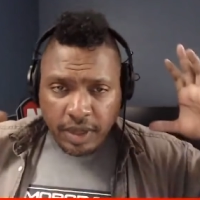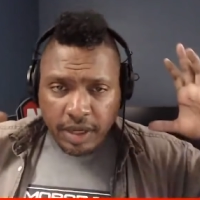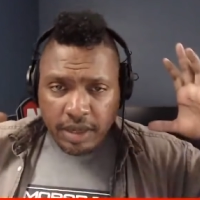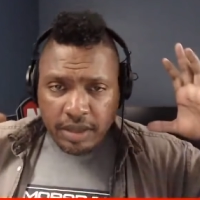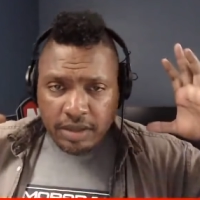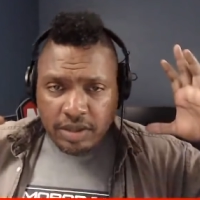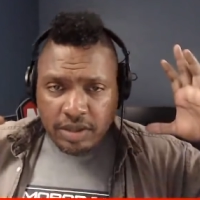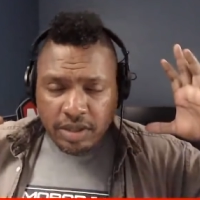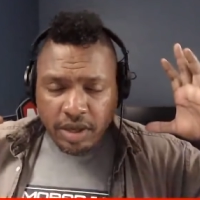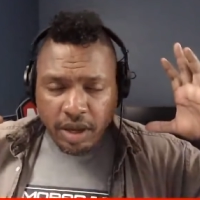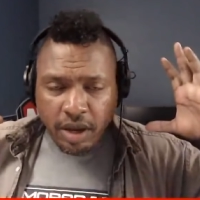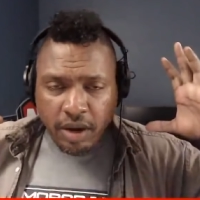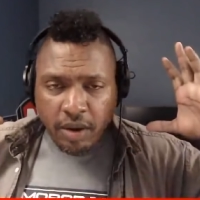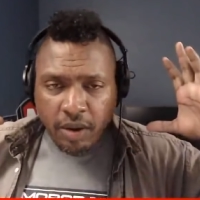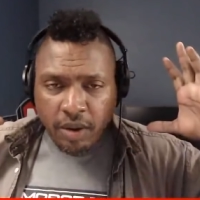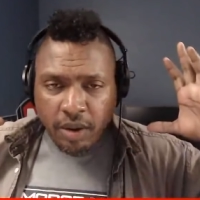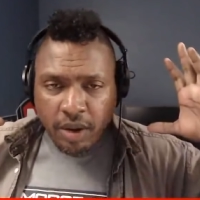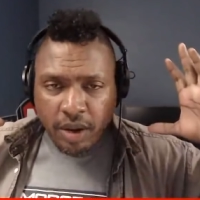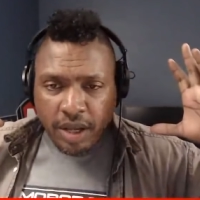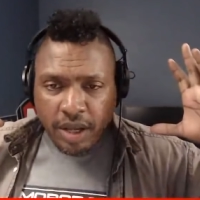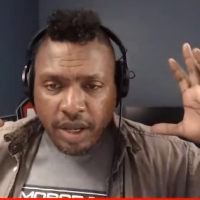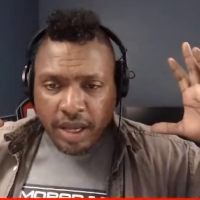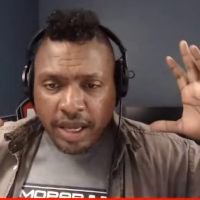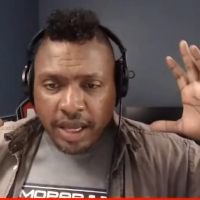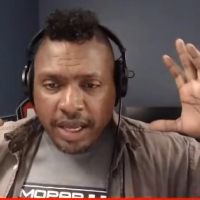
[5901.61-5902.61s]
so
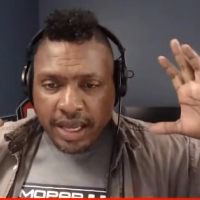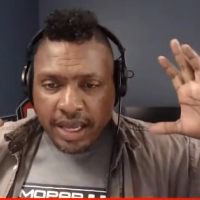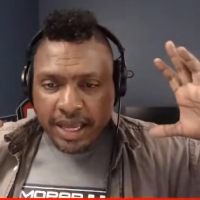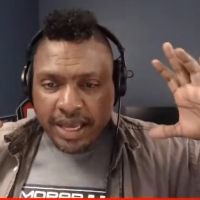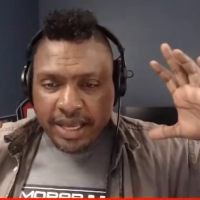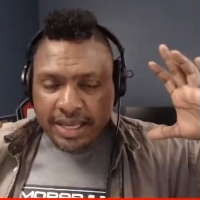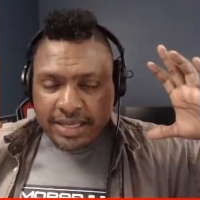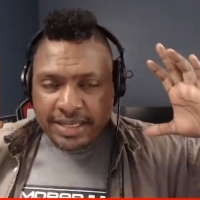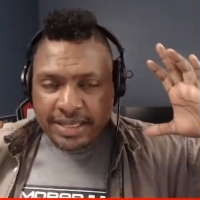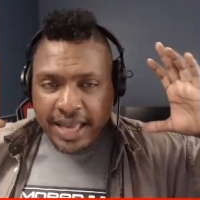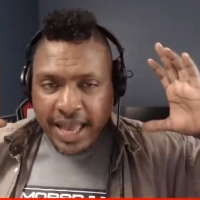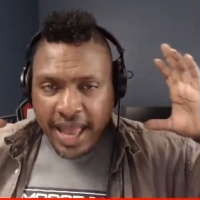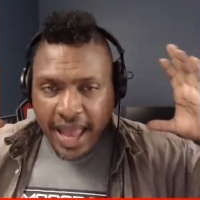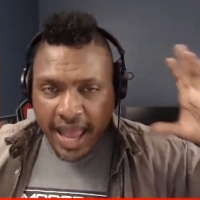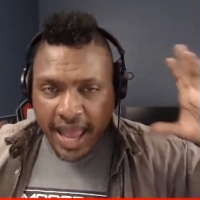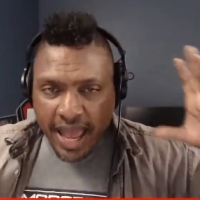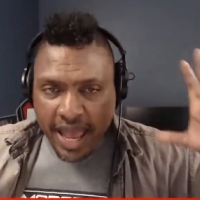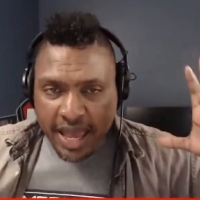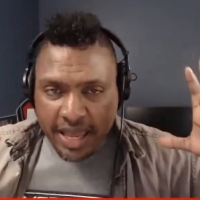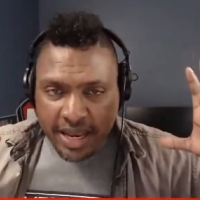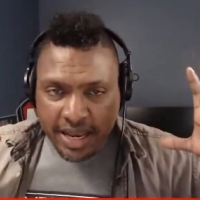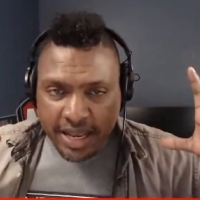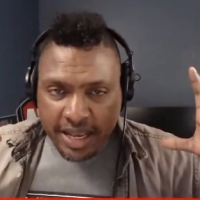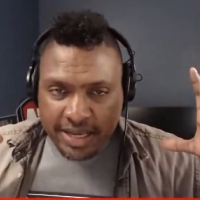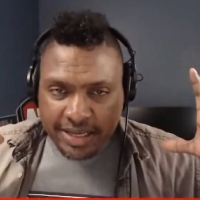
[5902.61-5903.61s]
his
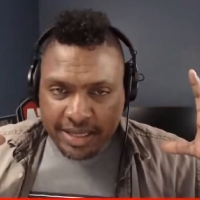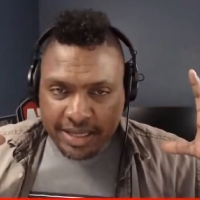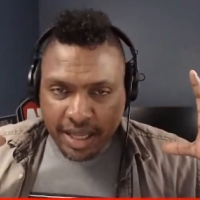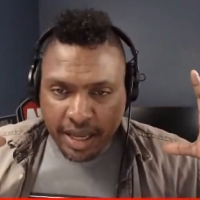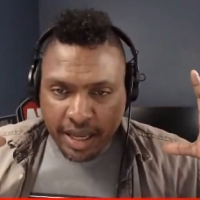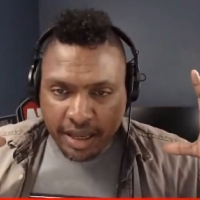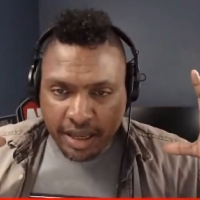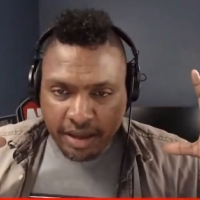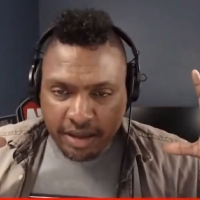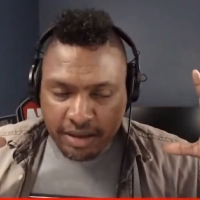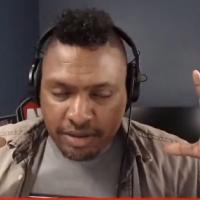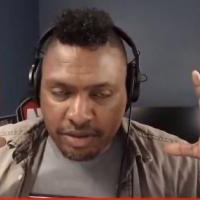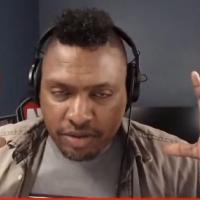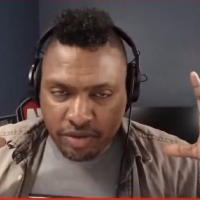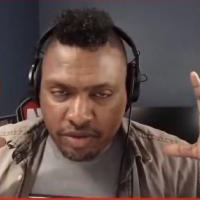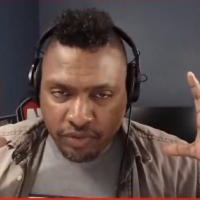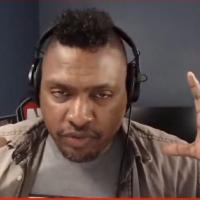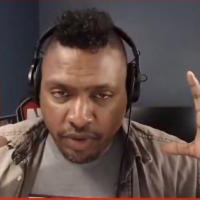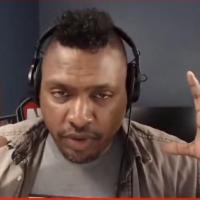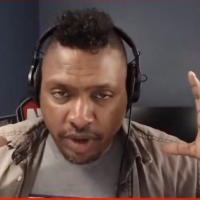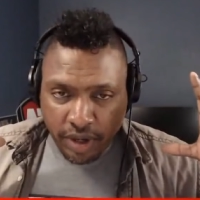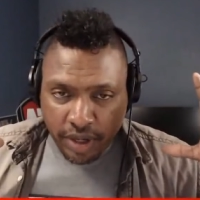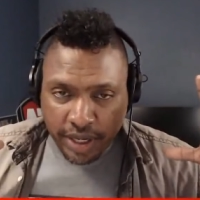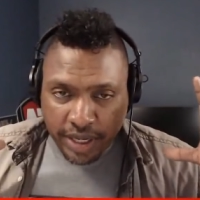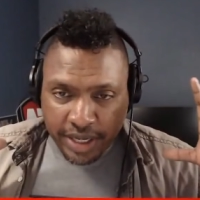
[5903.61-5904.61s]
head he's like
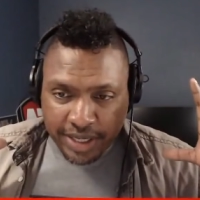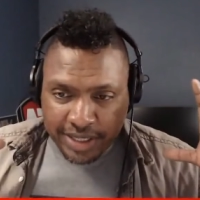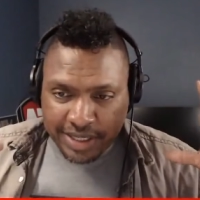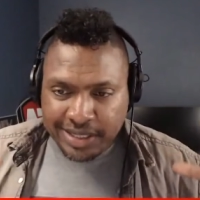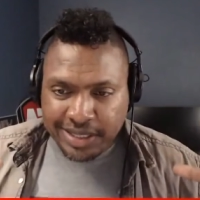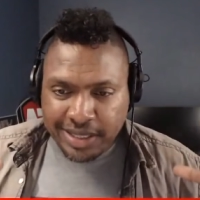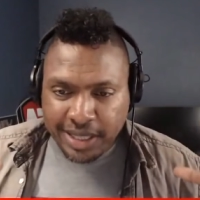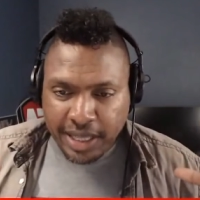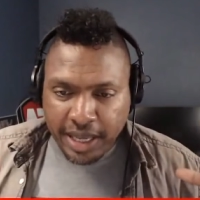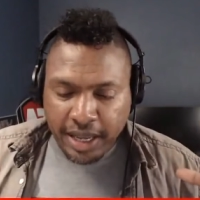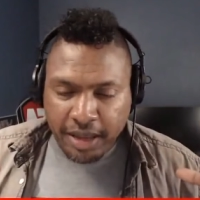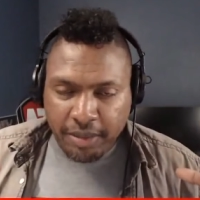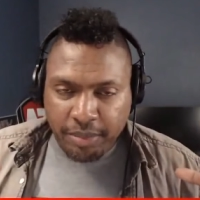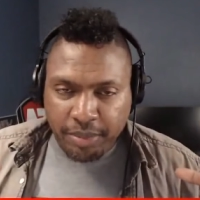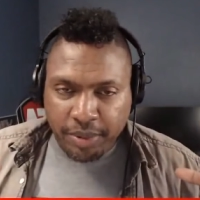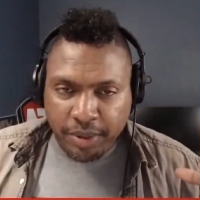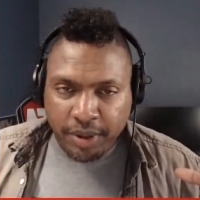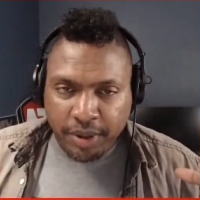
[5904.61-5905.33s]
falling asleep,